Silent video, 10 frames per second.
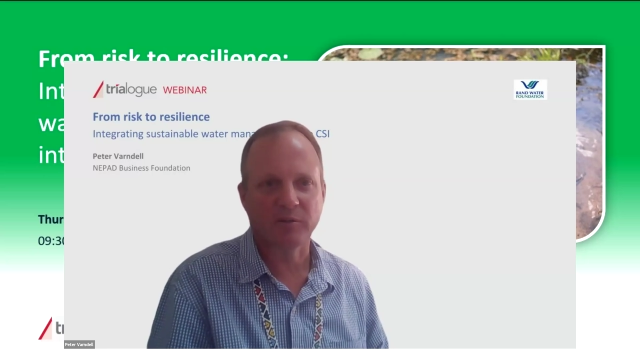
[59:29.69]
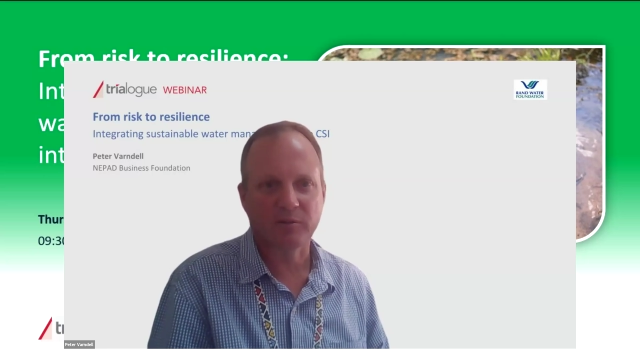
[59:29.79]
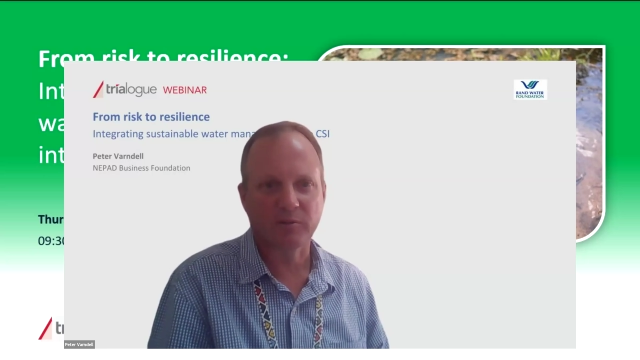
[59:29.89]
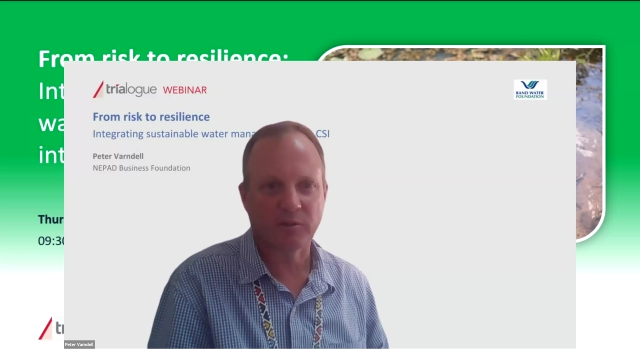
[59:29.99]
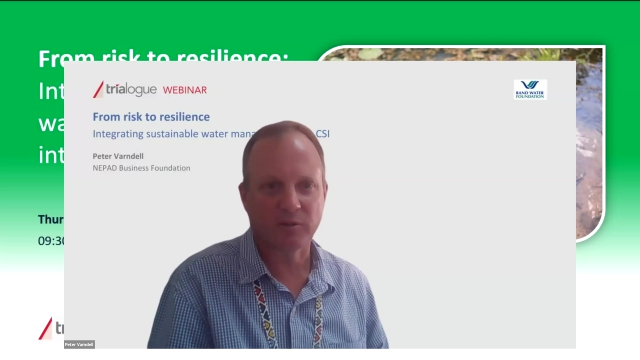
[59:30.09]

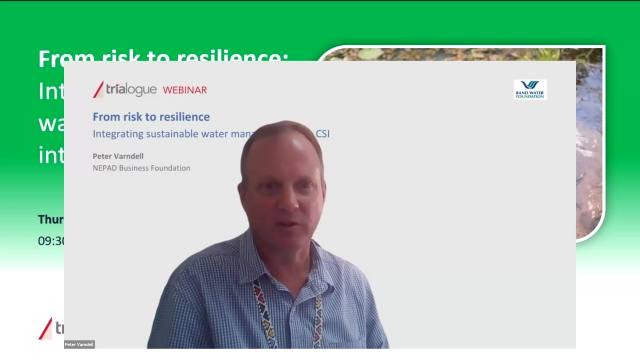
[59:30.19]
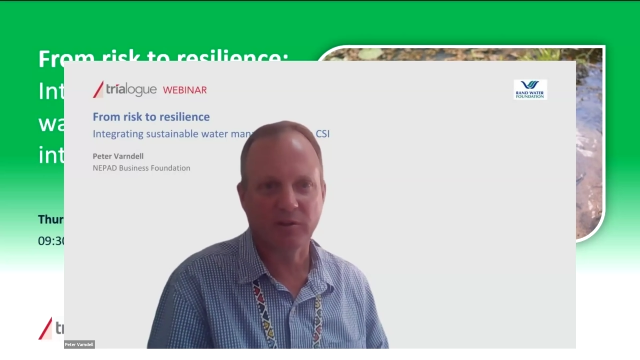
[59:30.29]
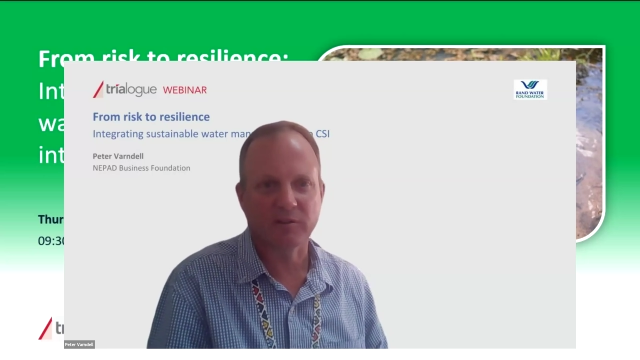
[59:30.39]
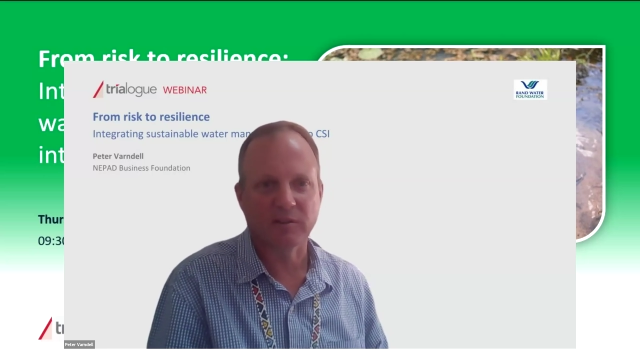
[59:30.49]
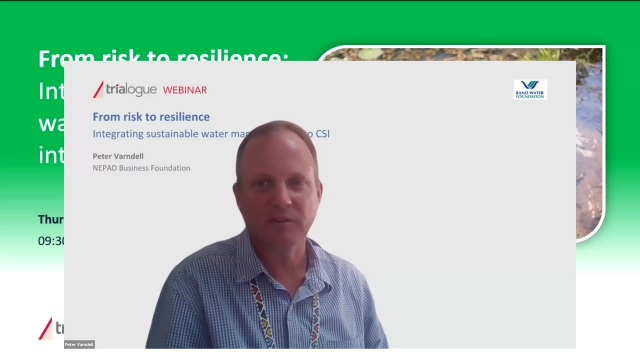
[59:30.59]

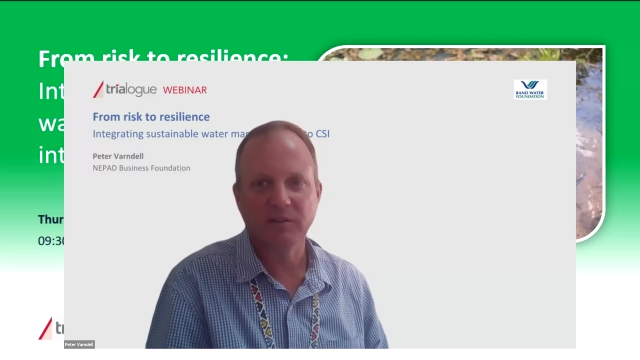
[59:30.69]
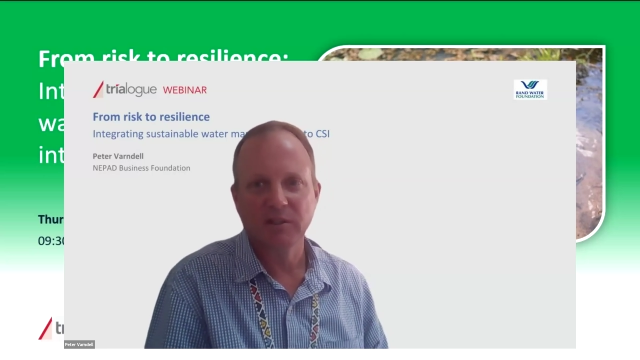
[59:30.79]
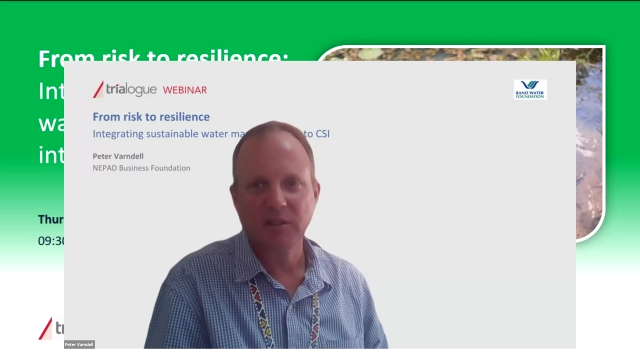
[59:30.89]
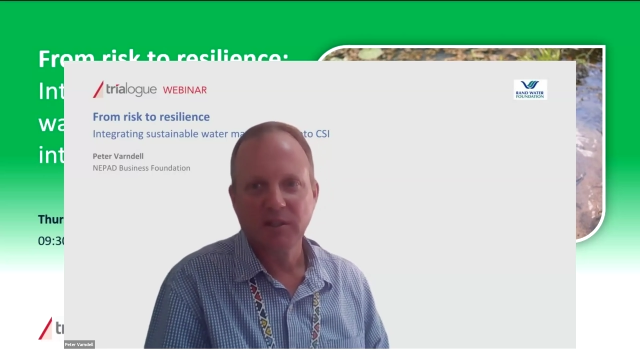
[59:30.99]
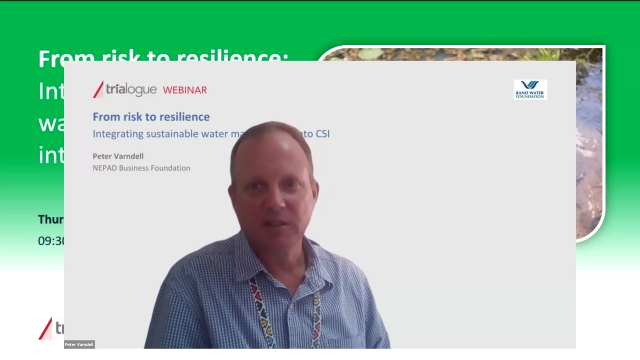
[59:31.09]
security,
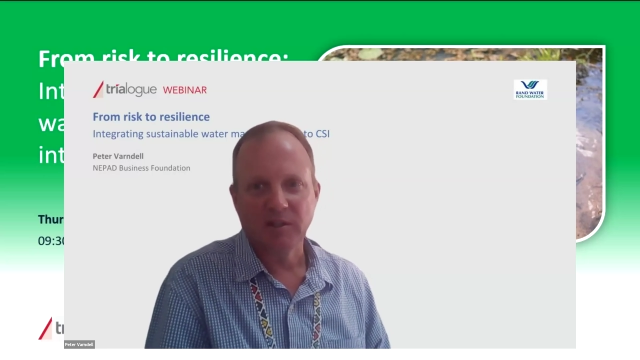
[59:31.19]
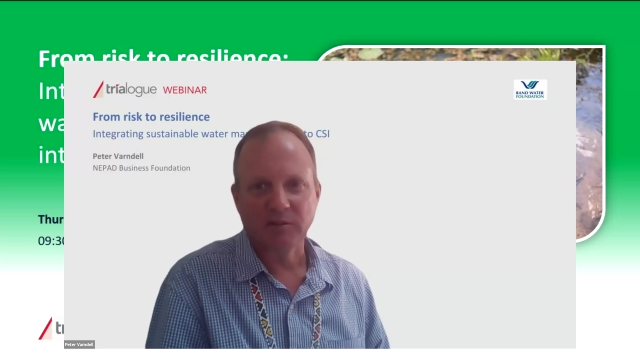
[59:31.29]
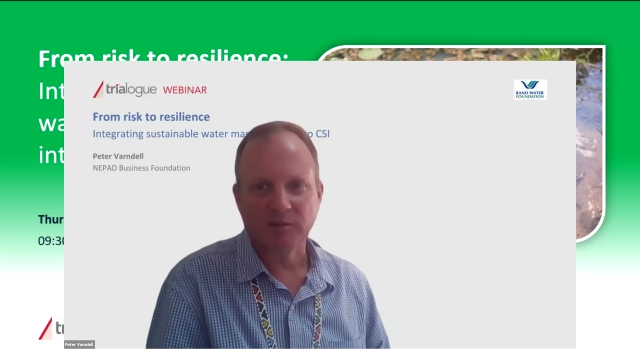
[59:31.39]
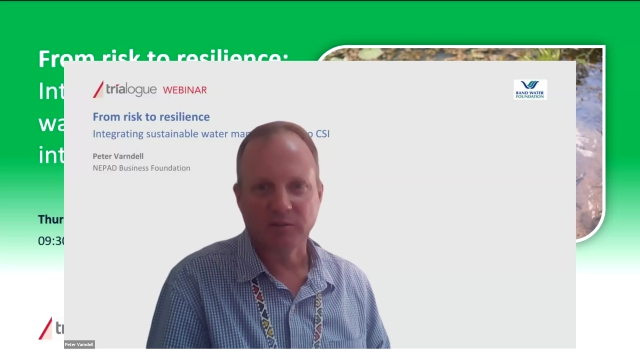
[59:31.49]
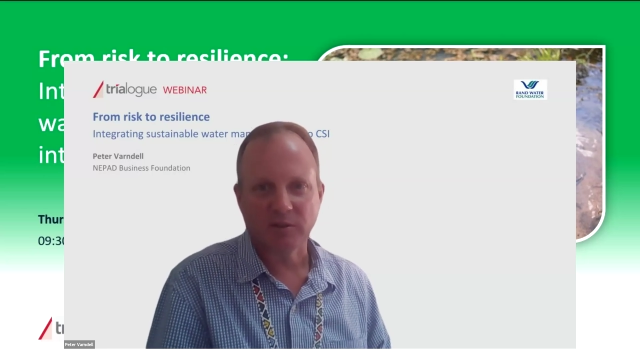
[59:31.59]
and
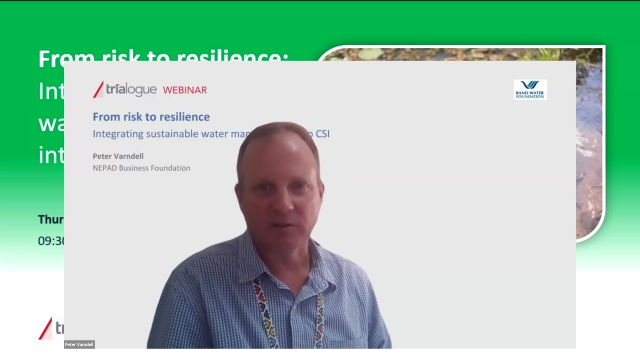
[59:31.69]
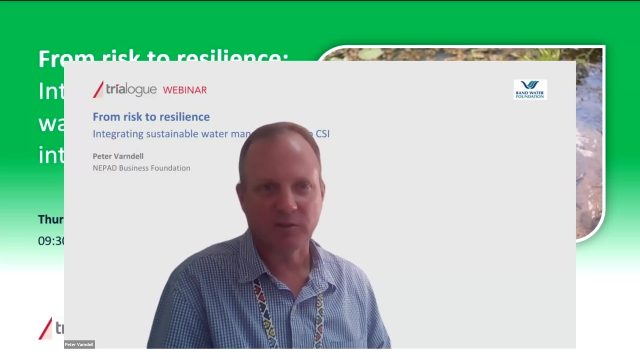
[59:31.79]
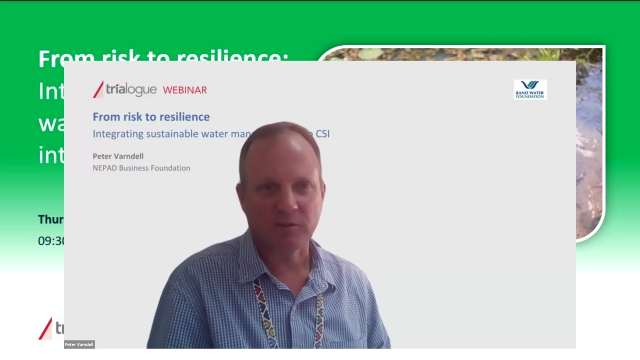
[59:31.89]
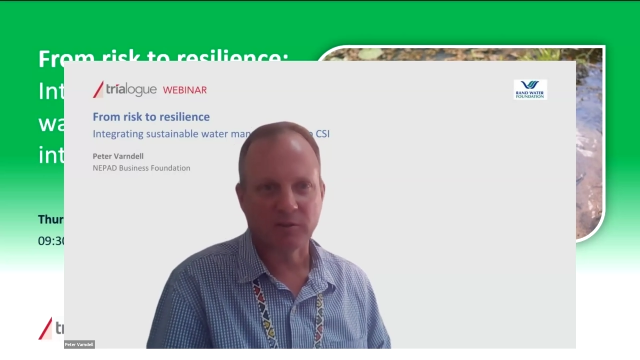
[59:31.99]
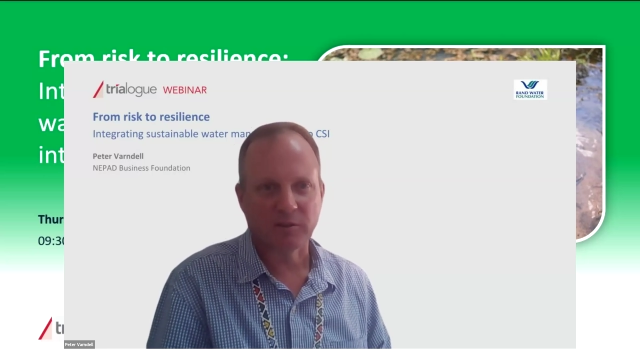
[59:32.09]
you start to
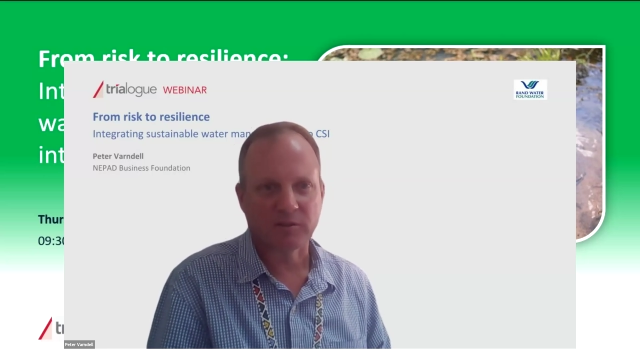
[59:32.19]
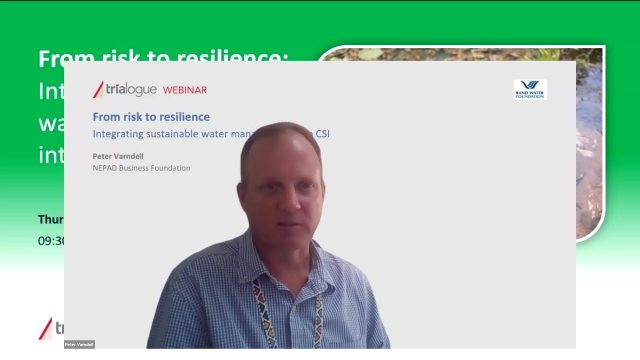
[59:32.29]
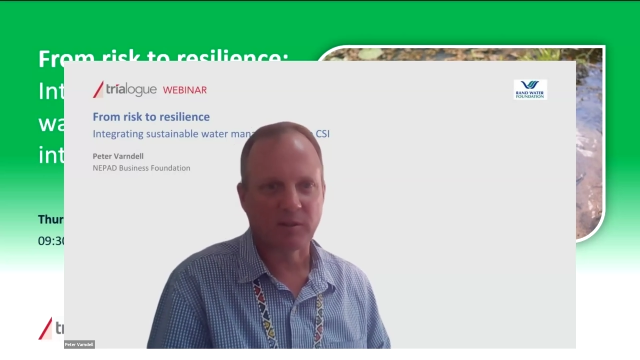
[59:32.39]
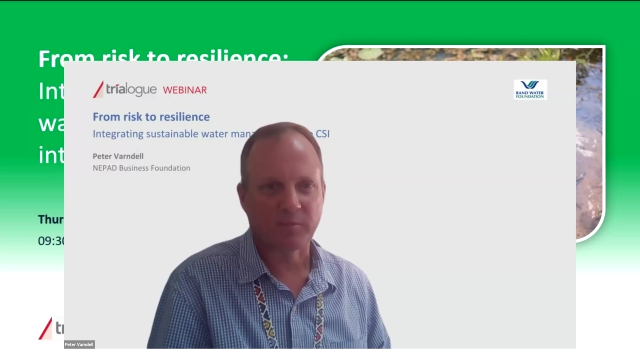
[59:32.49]
look at